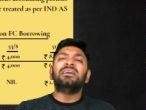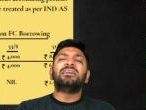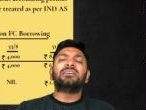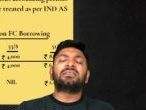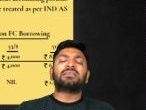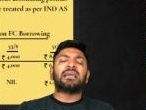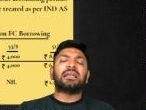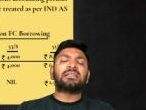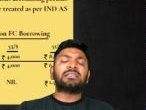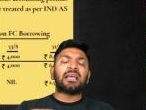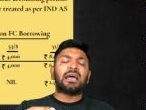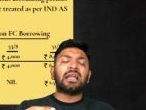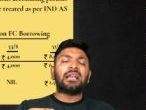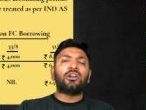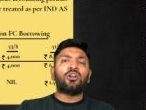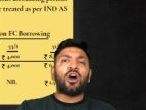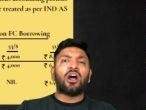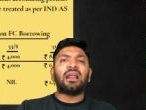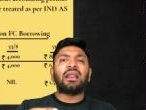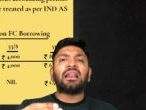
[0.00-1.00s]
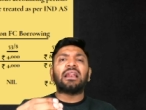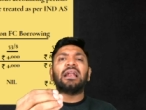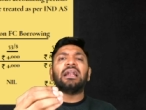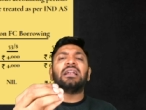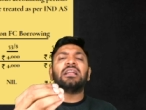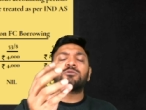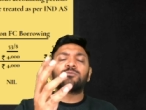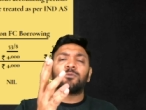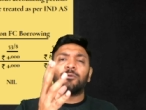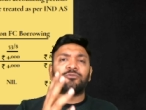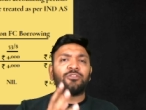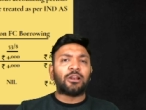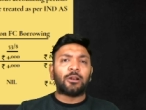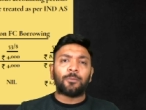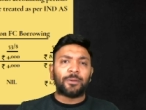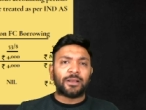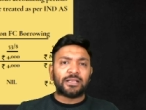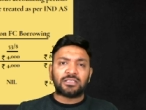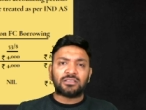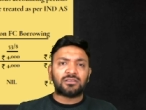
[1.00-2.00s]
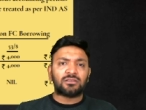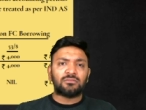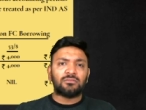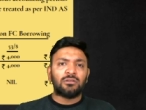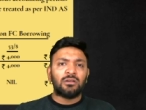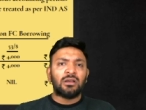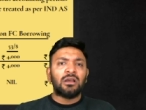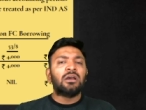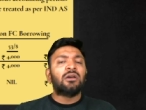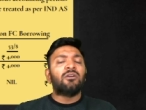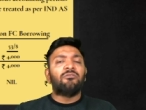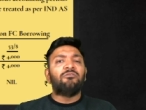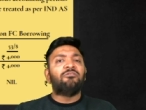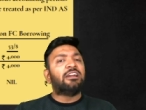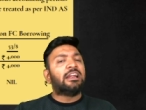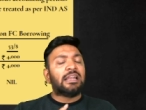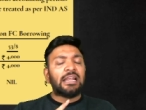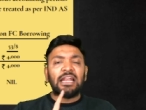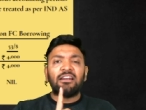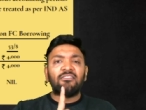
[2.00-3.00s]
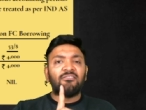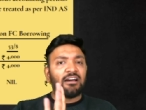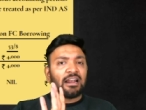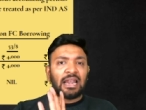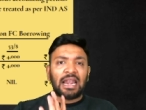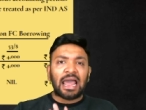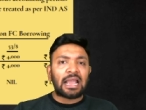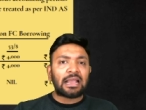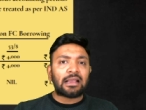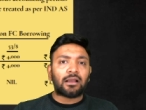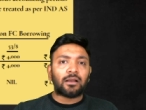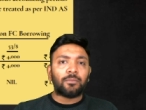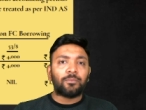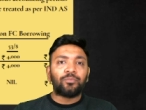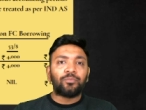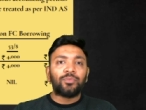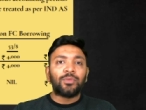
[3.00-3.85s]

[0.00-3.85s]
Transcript: Said, "Sir, dollar rate is 50 rupees. We need 1 lakh.